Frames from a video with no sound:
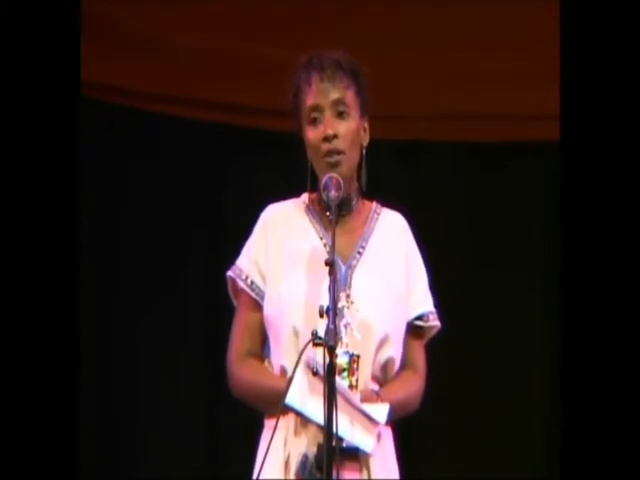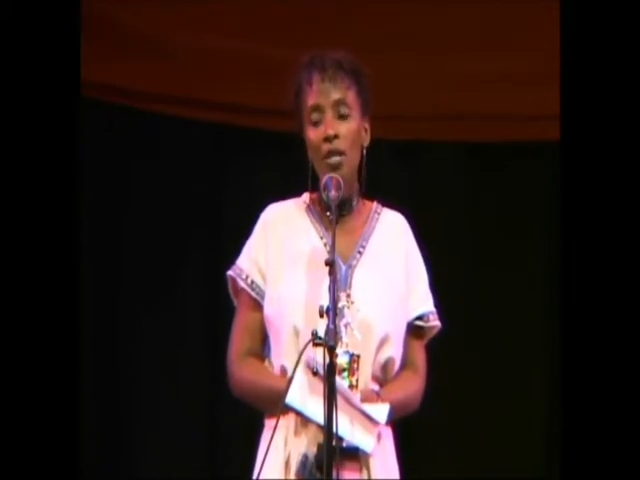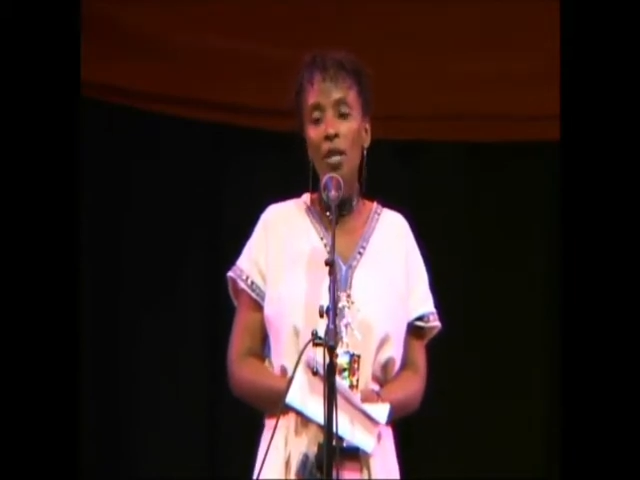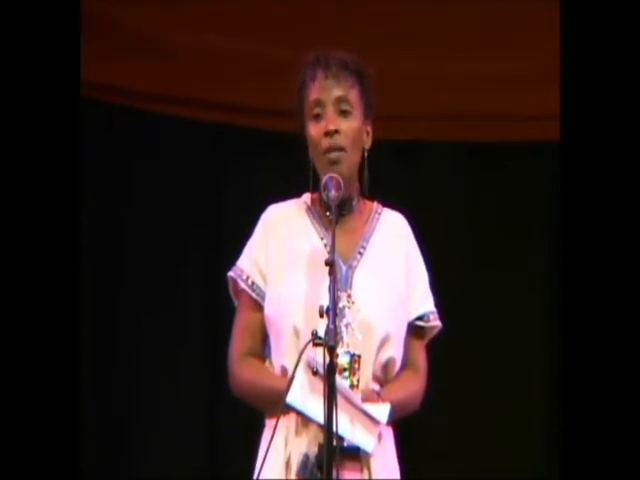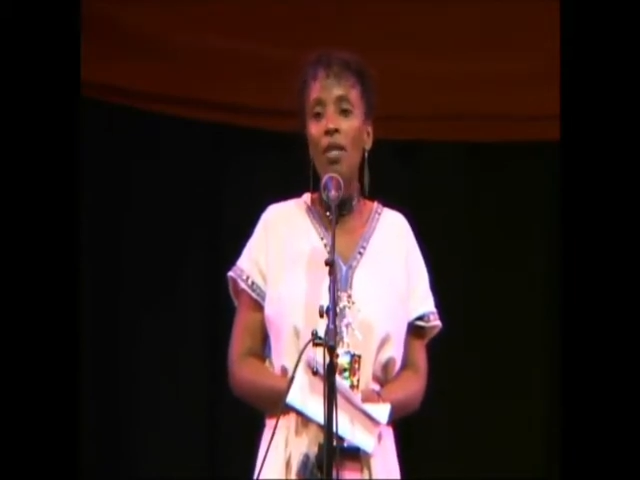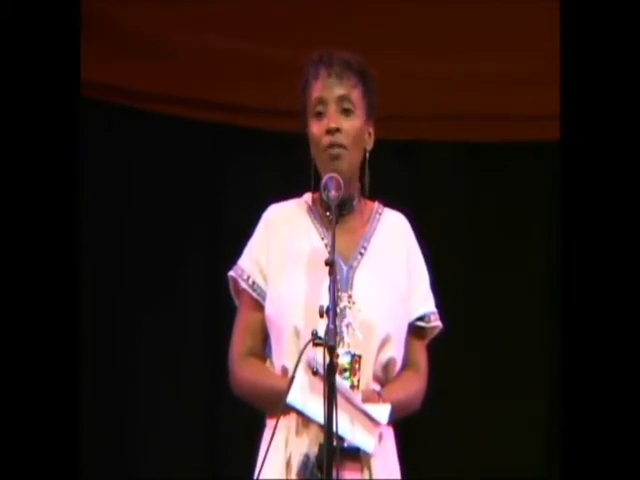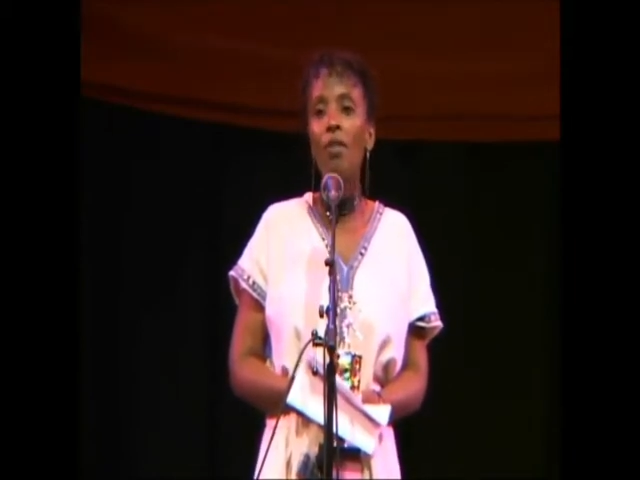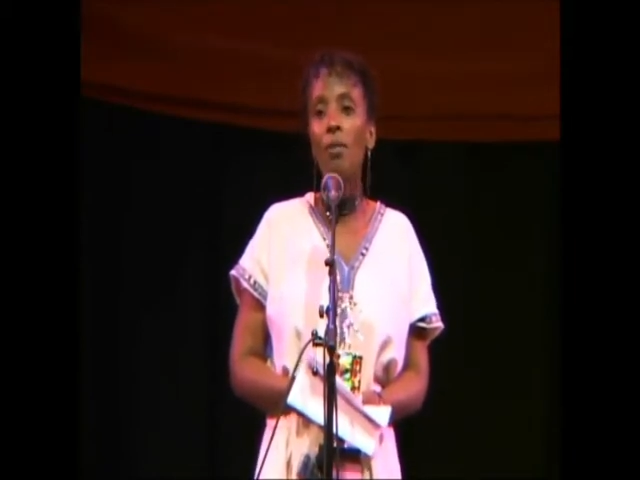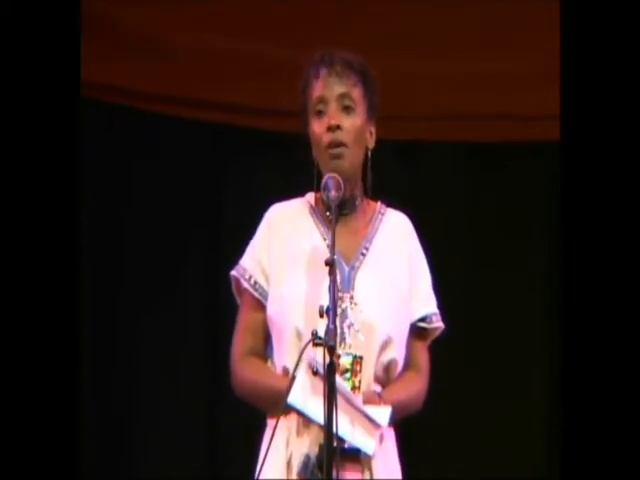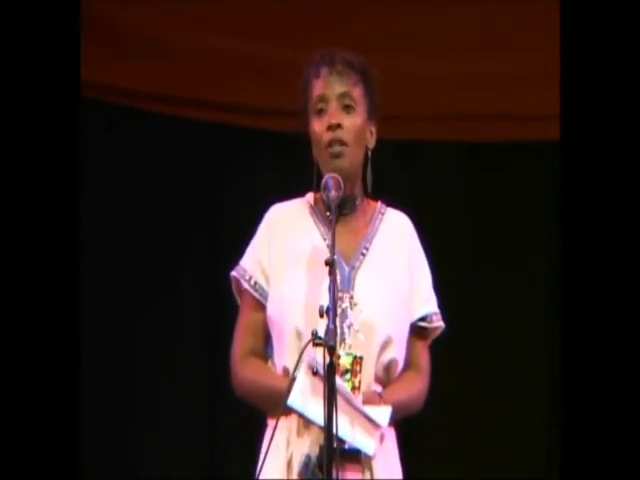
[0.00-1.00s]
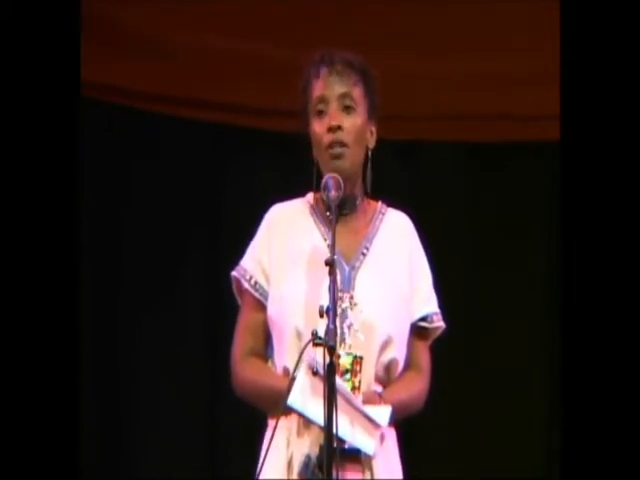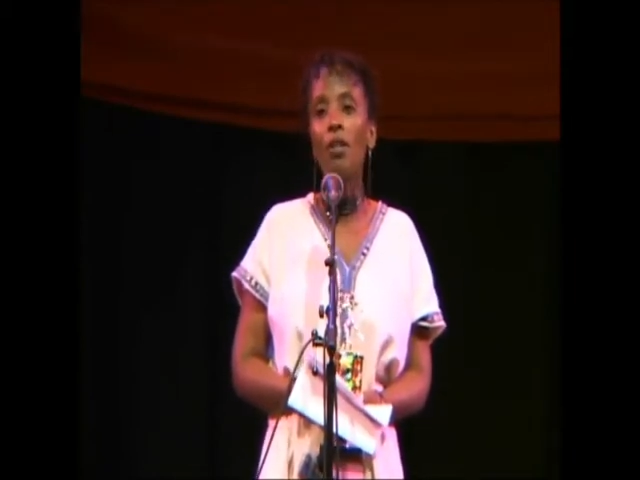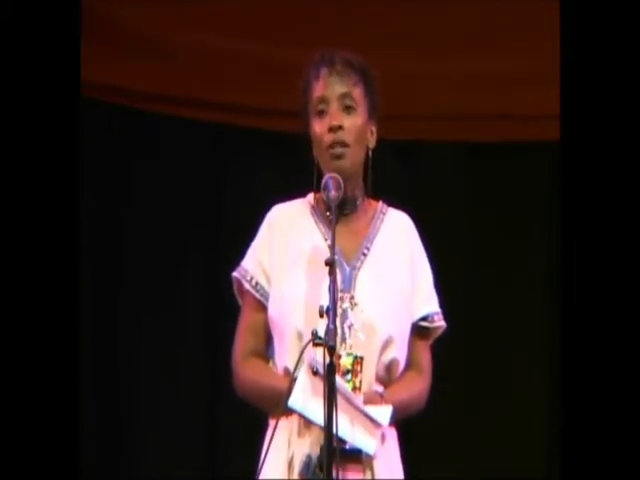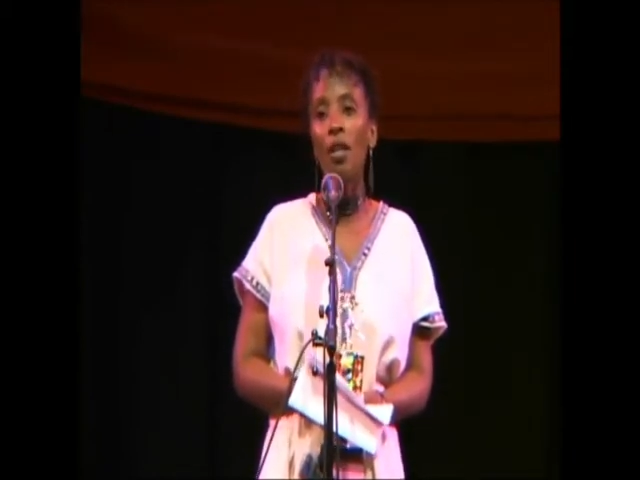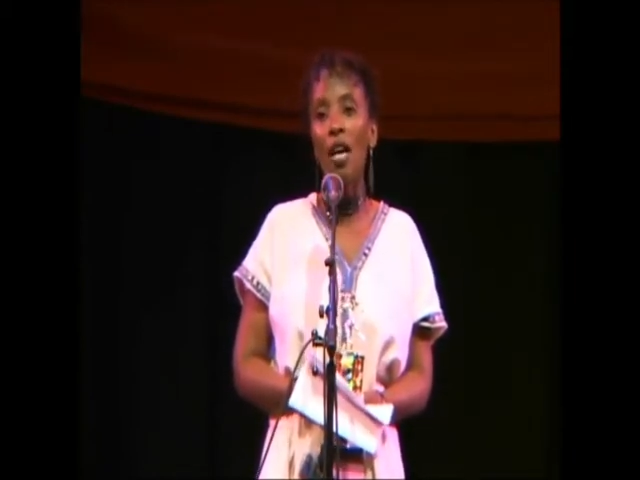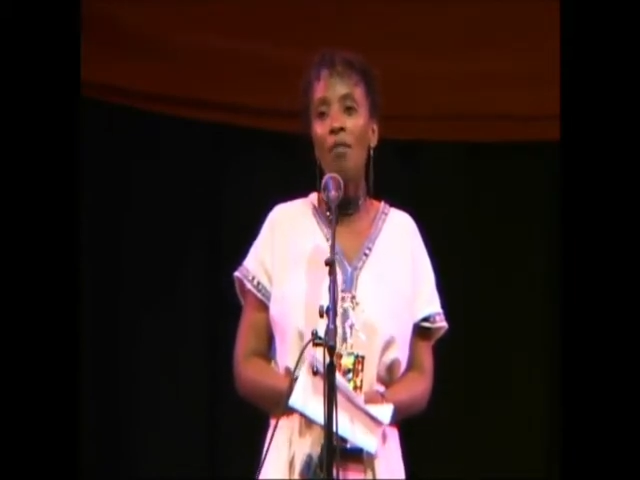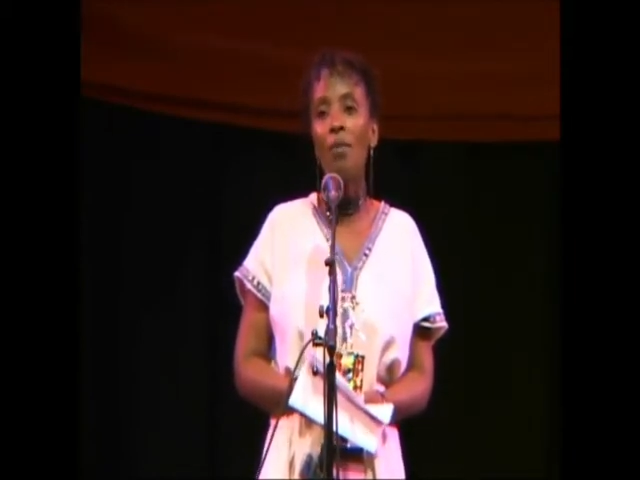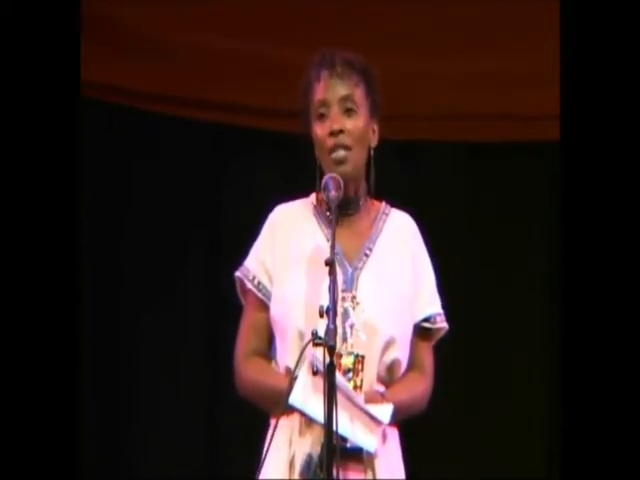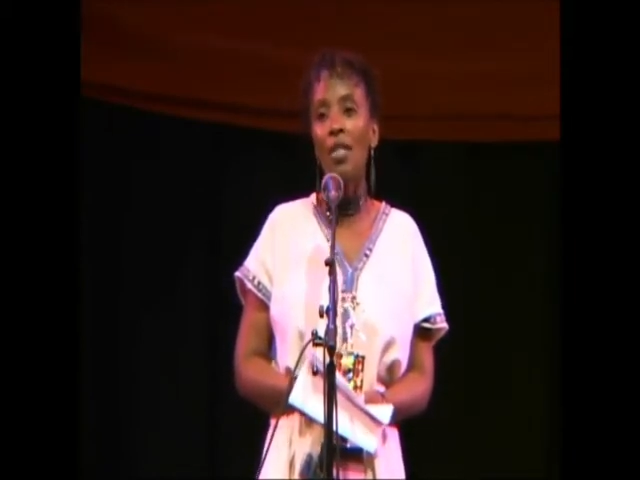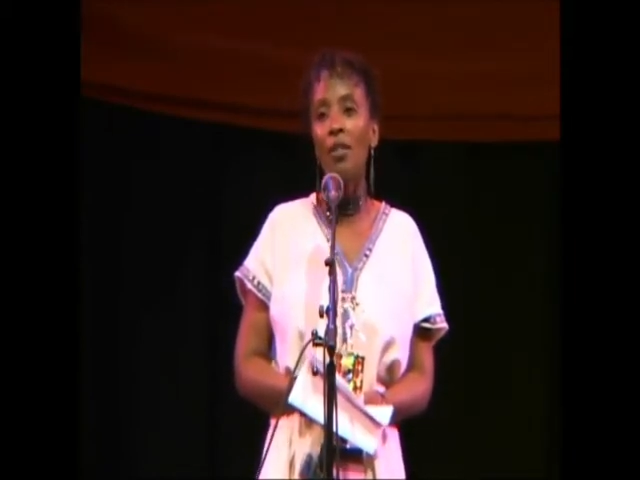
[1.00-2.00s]
and many of them have
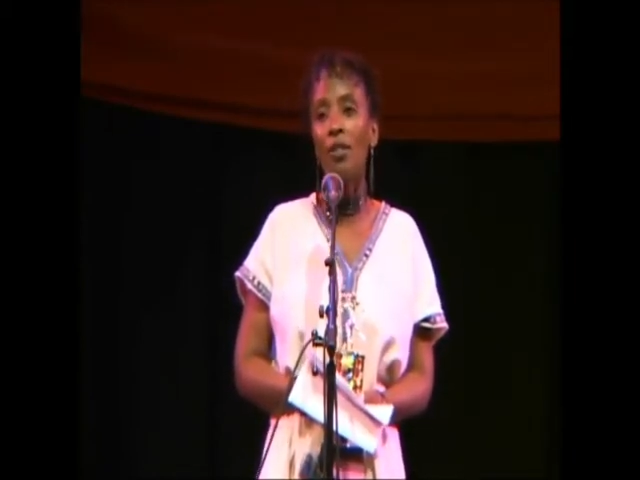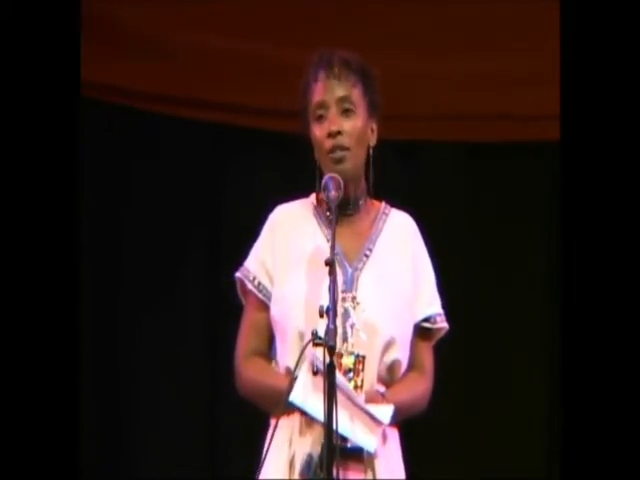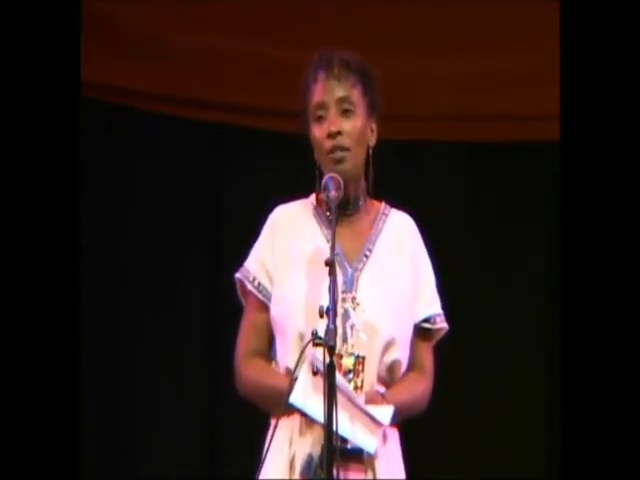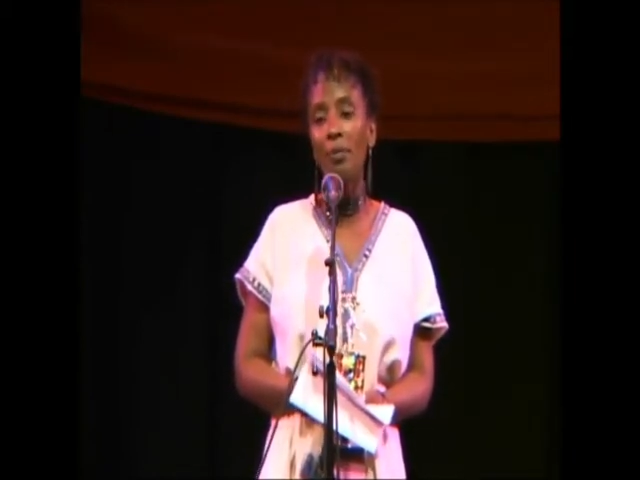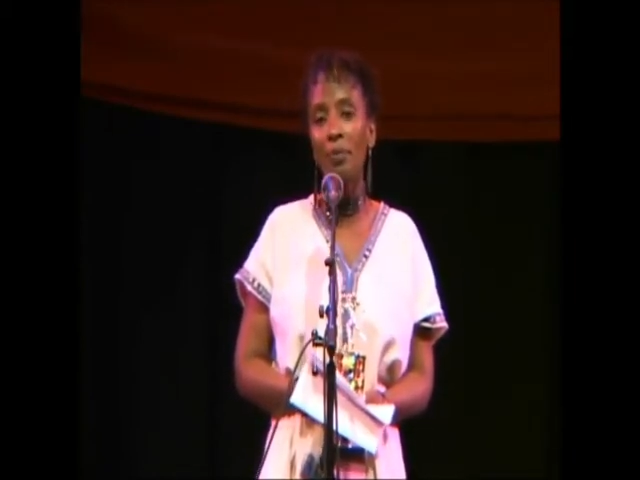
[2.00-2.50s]
been killed.